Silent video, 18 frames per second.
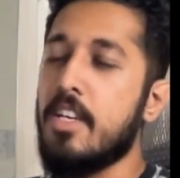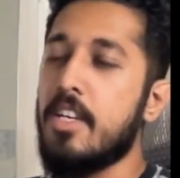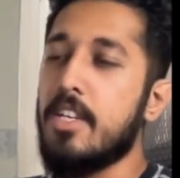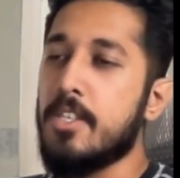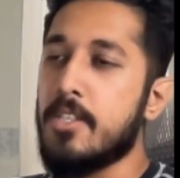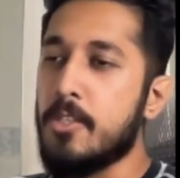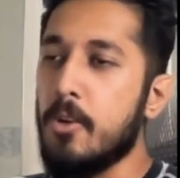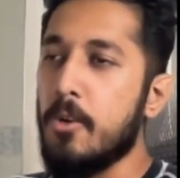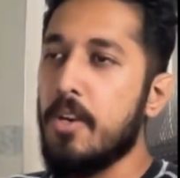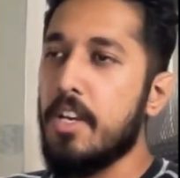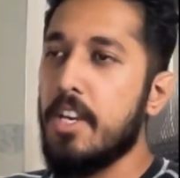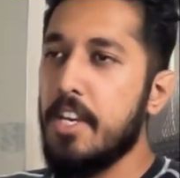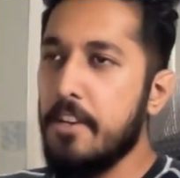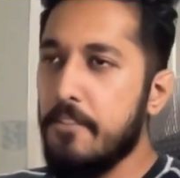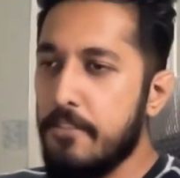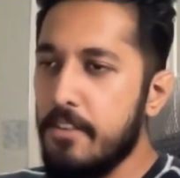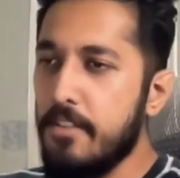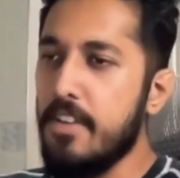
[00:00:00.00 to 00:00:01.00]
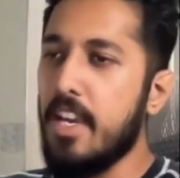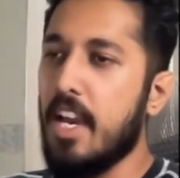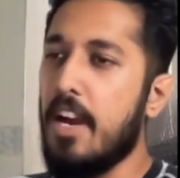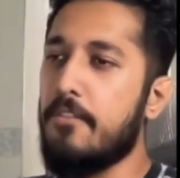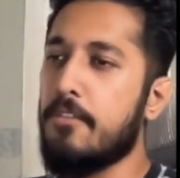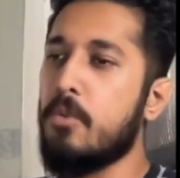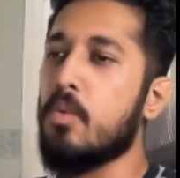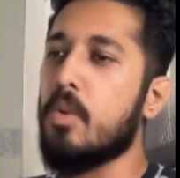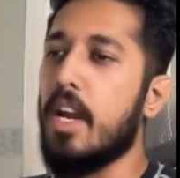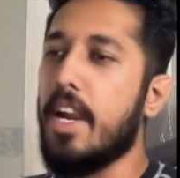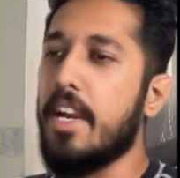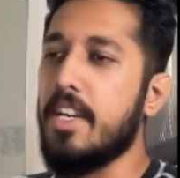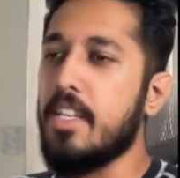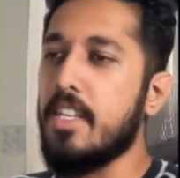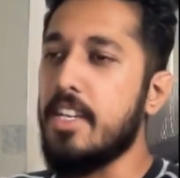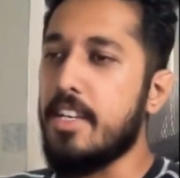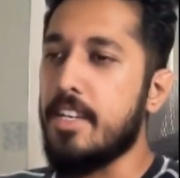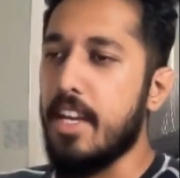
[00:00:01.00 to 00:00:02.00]
So if we have to write
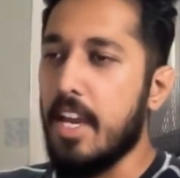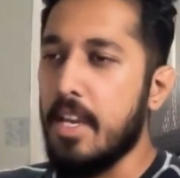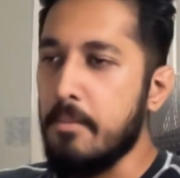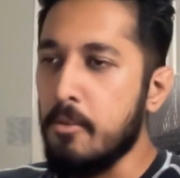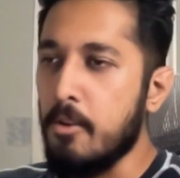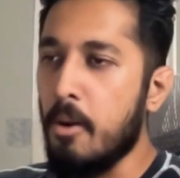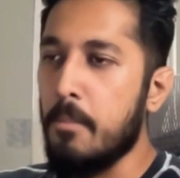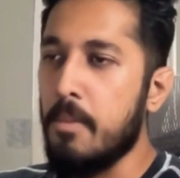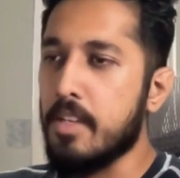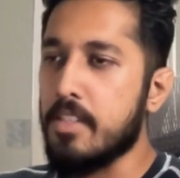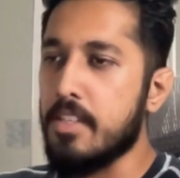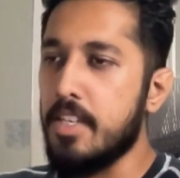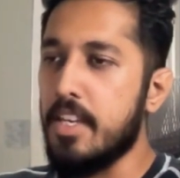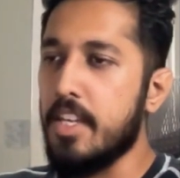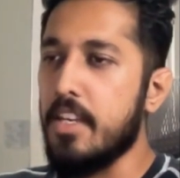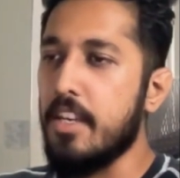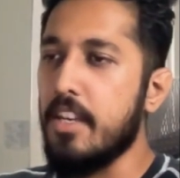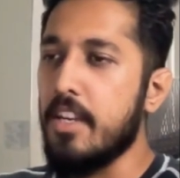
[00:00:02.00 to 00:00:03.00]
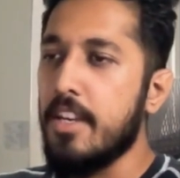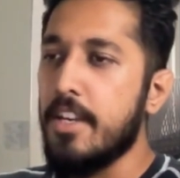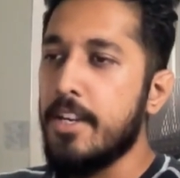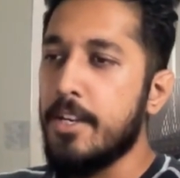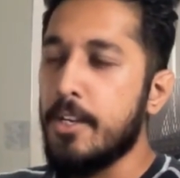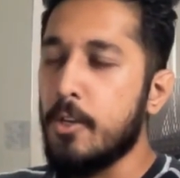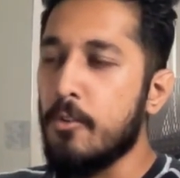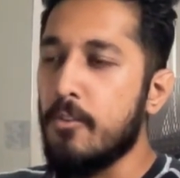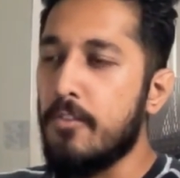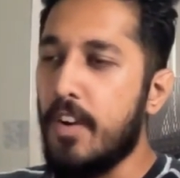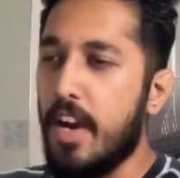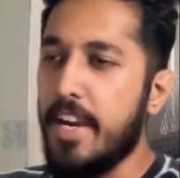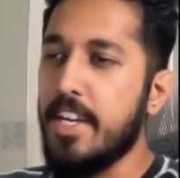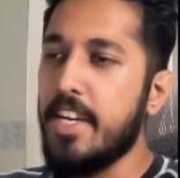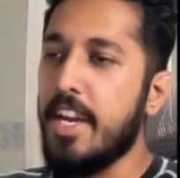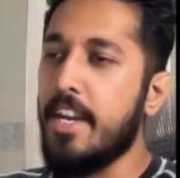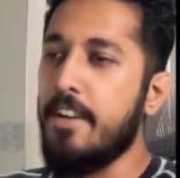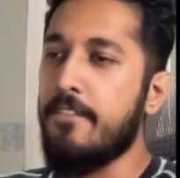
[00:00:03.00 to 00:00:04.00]
the time complexity to
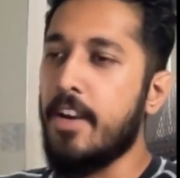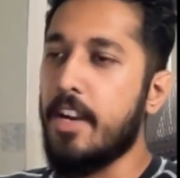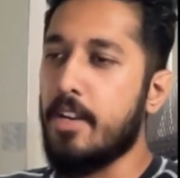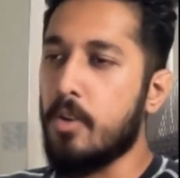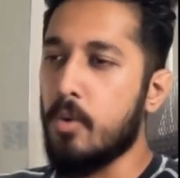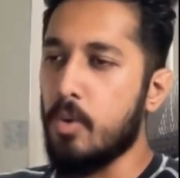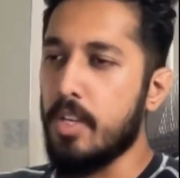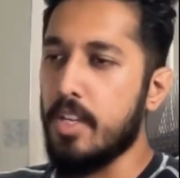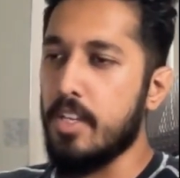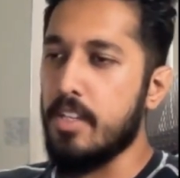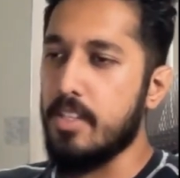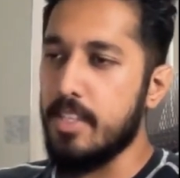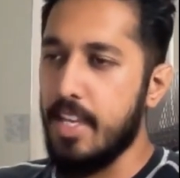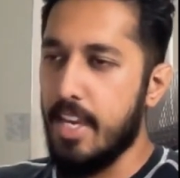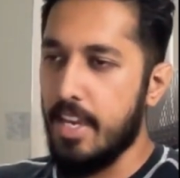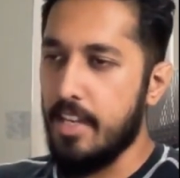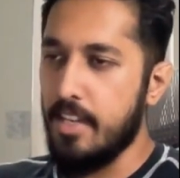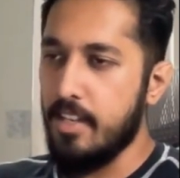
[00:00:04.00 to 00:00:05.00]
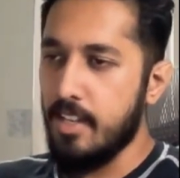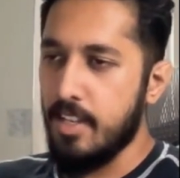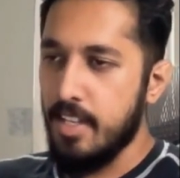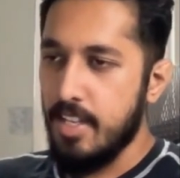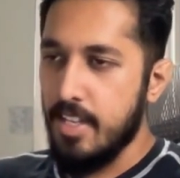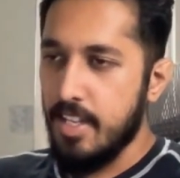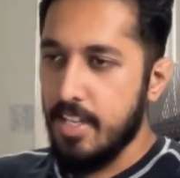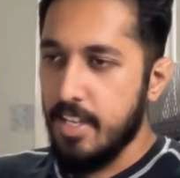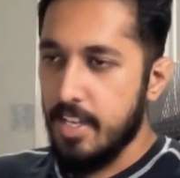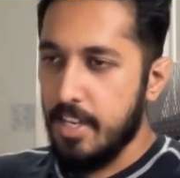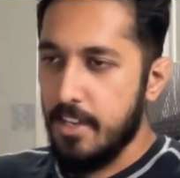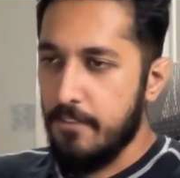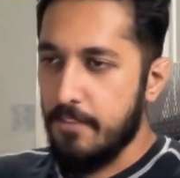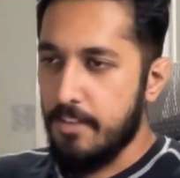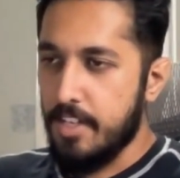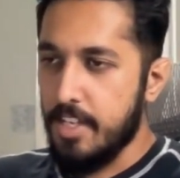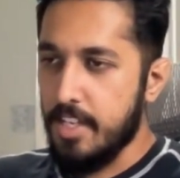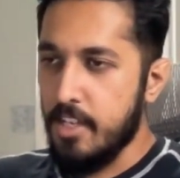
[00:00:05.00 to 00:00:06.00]
find n factorial, then
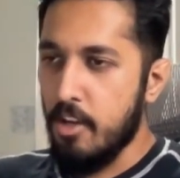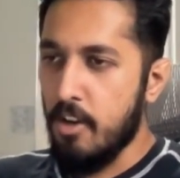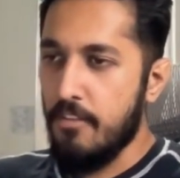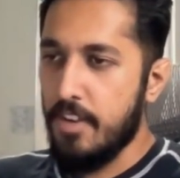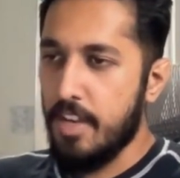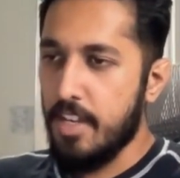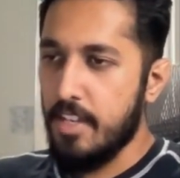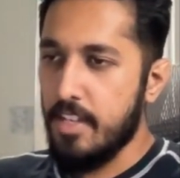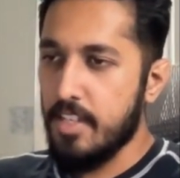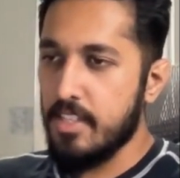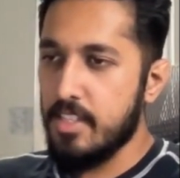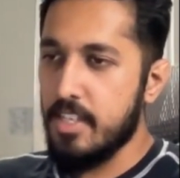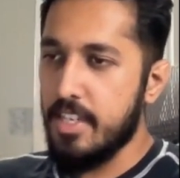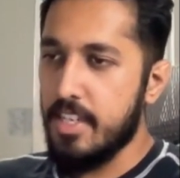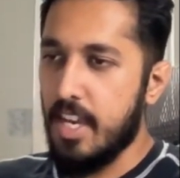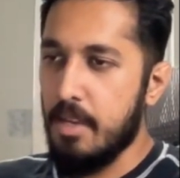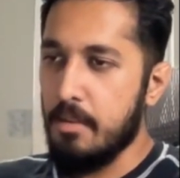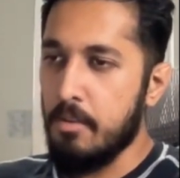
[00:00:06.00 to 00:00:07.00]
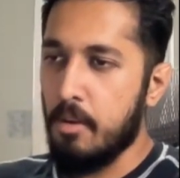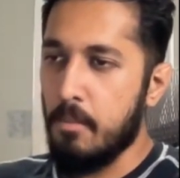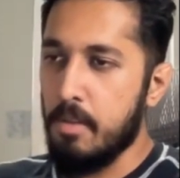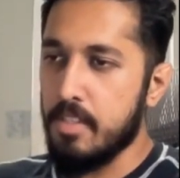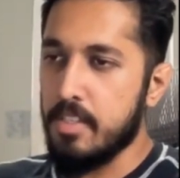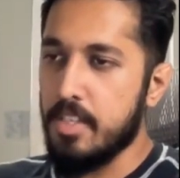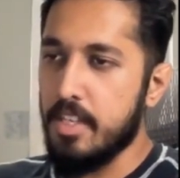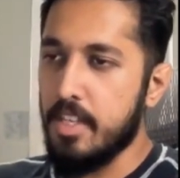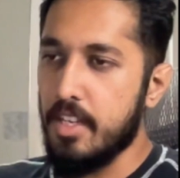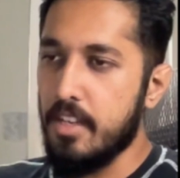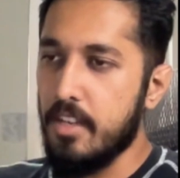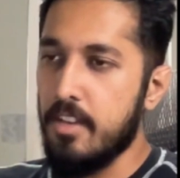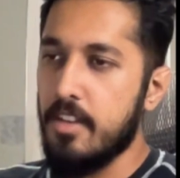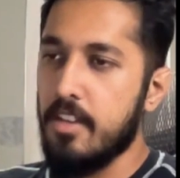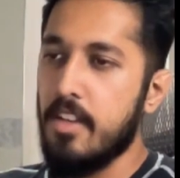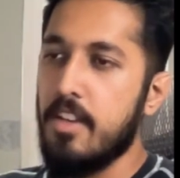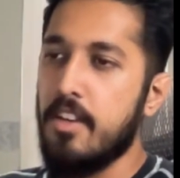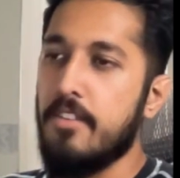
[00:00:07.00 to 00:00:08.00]
if t of n is the time complexity
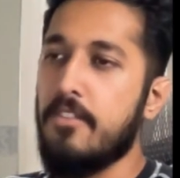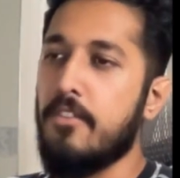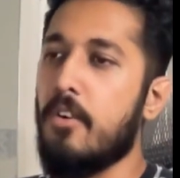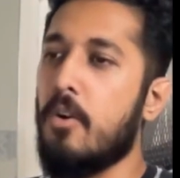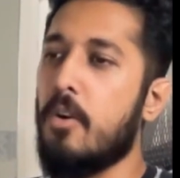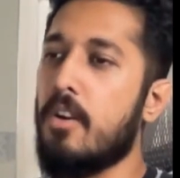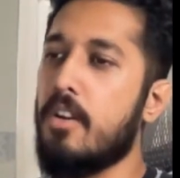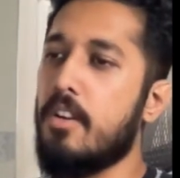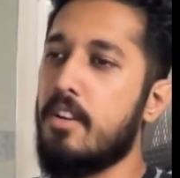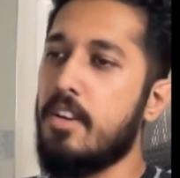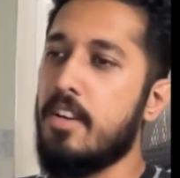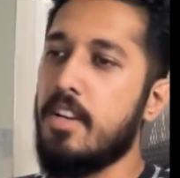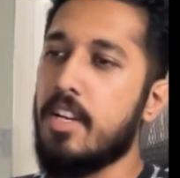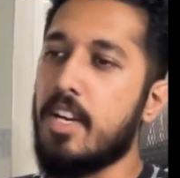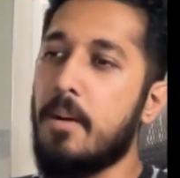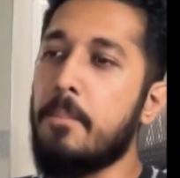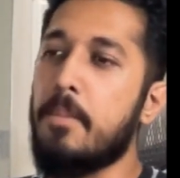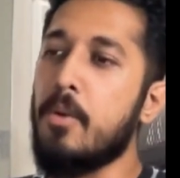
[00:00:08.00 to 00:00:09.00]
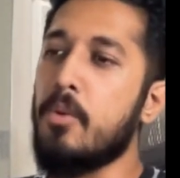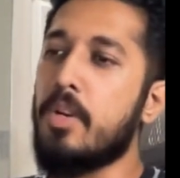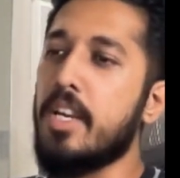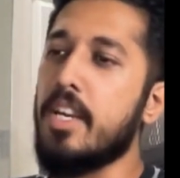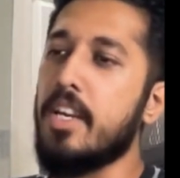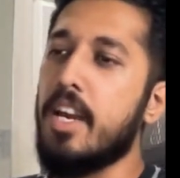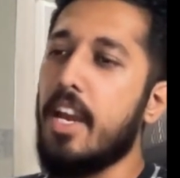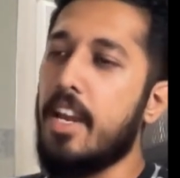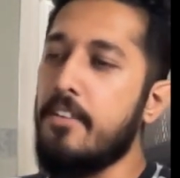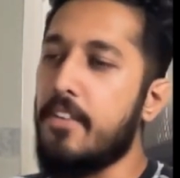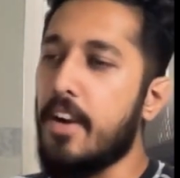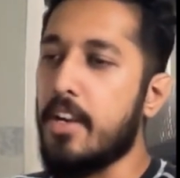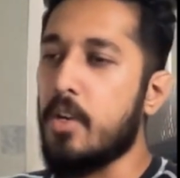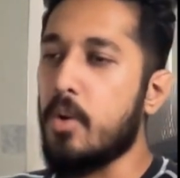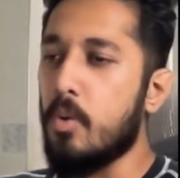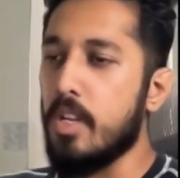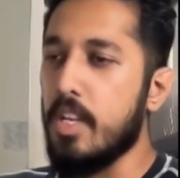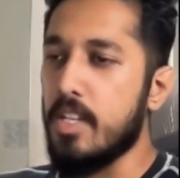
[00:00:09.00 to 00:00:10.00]
for computing n
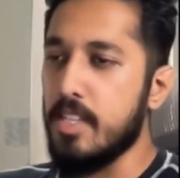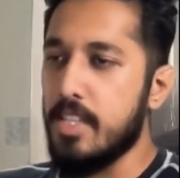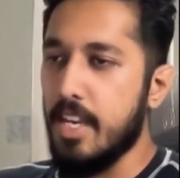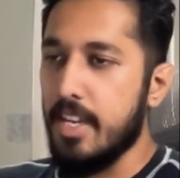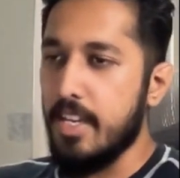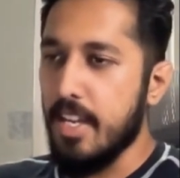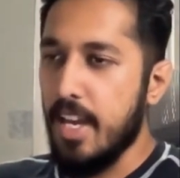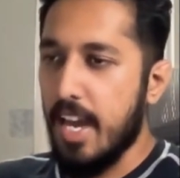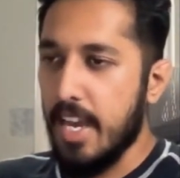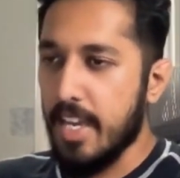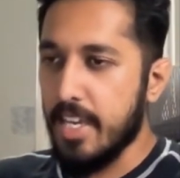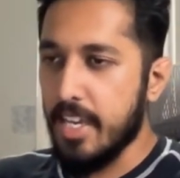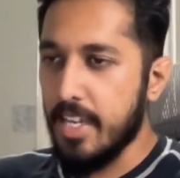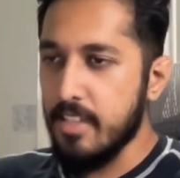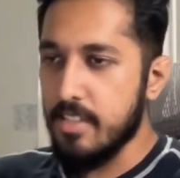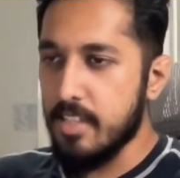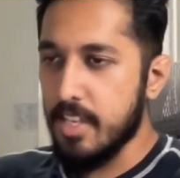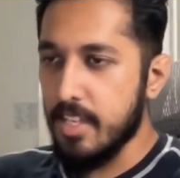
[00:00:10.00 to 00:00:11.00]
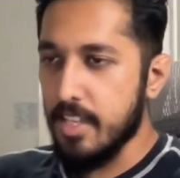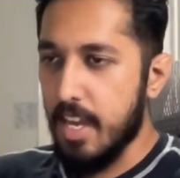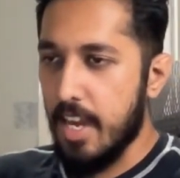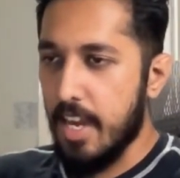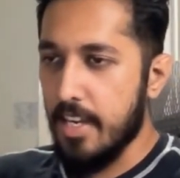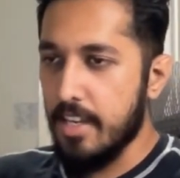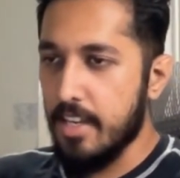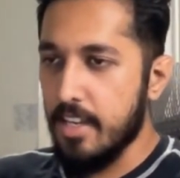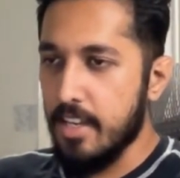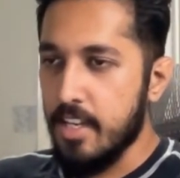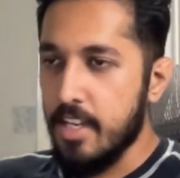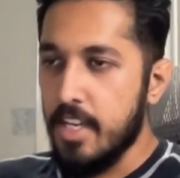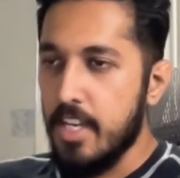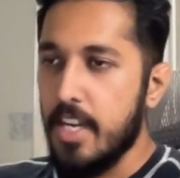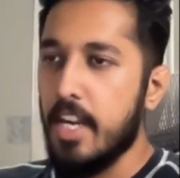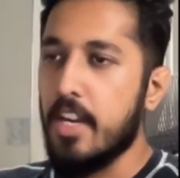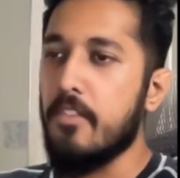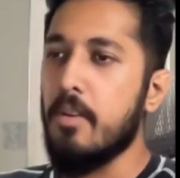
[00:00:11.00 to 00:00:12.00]
factorial, then I can say that
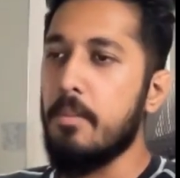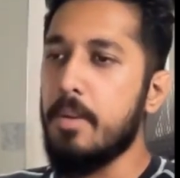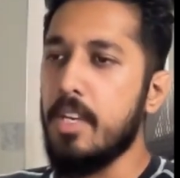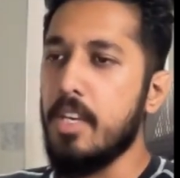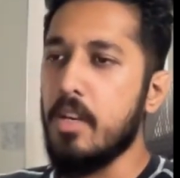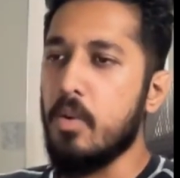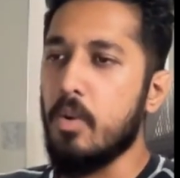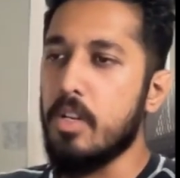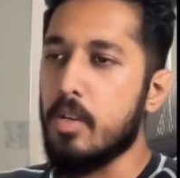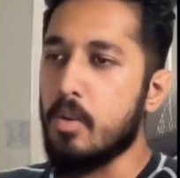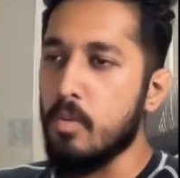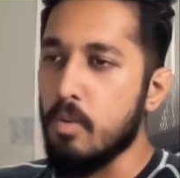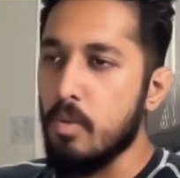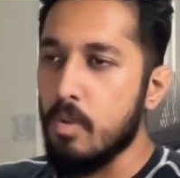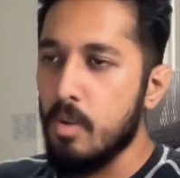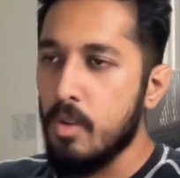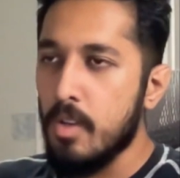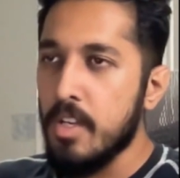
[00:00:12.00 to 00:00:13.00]
it will be equal to,